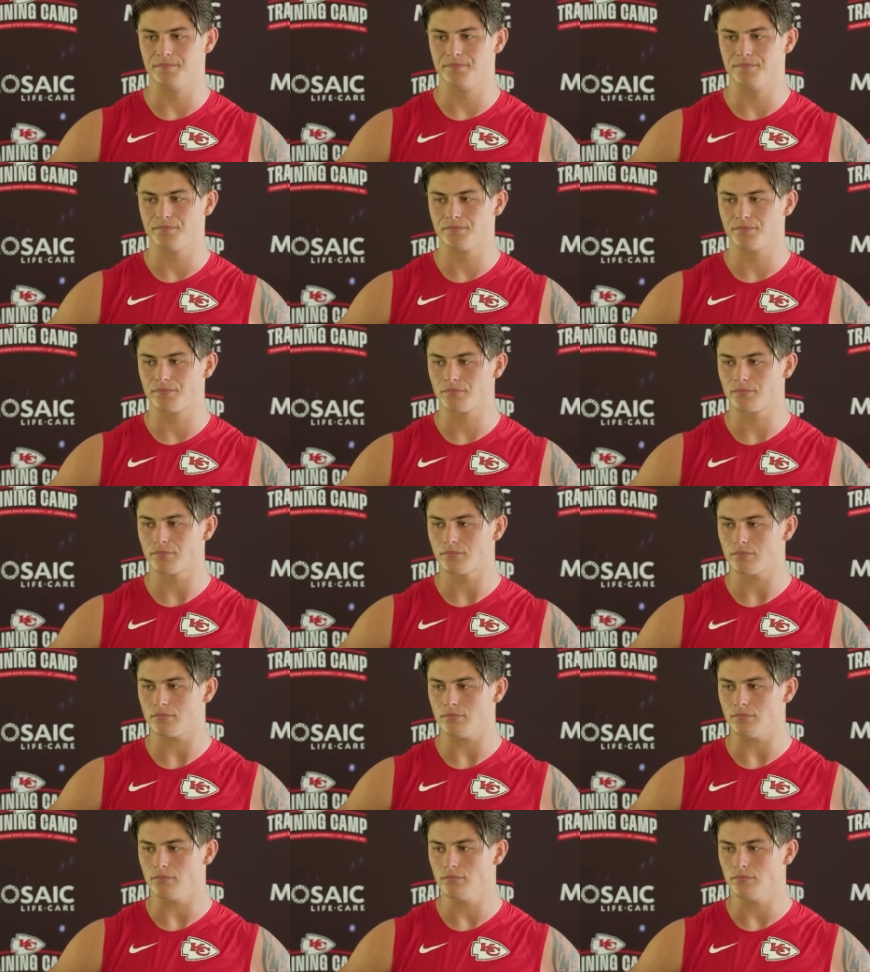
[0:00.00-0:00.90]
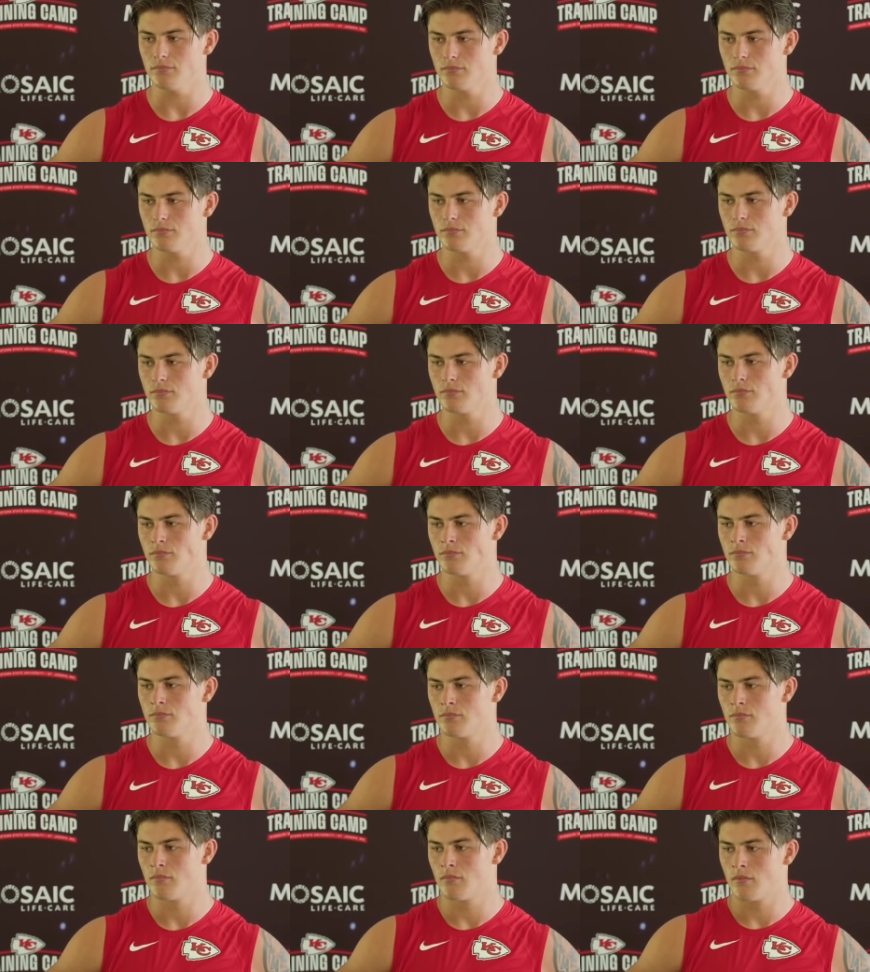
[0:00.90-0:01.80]
Louis, remind me, but
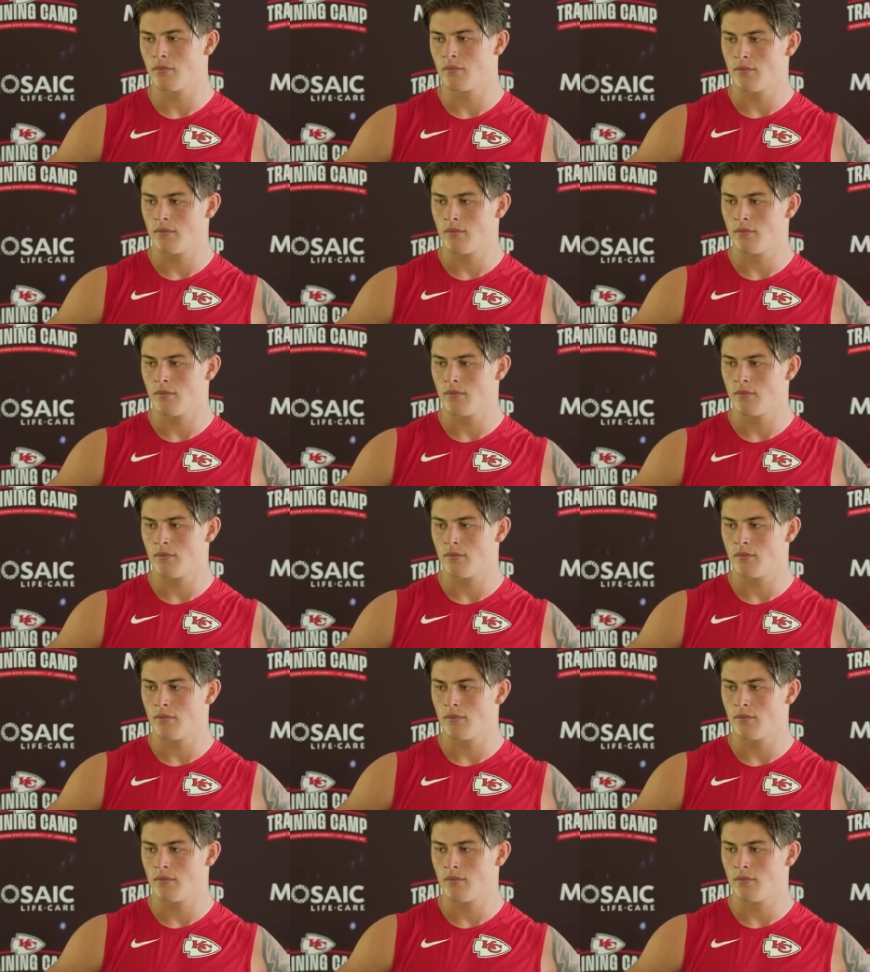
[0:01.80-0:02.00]
before the